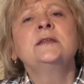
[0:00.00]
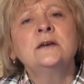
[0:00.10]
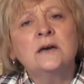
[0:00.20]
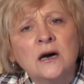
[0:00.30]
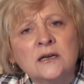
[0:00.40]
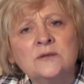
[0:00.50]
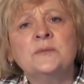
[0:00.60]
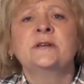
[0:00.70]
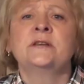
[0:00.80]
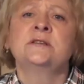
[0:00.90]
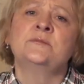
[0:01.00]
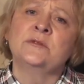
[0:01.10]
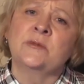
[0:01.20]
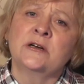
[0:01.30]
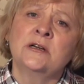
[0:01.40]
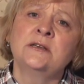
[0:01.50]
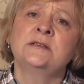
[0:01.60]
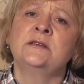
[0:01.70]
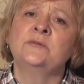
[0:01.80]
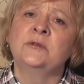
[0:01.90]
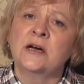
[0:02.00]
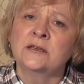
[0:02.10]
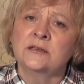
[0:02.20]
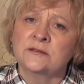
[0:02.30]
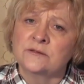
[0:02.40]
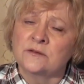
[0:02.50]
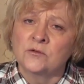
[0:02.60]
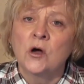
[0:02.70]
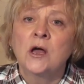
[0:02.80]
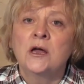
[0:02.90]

People were sinful. He came to bring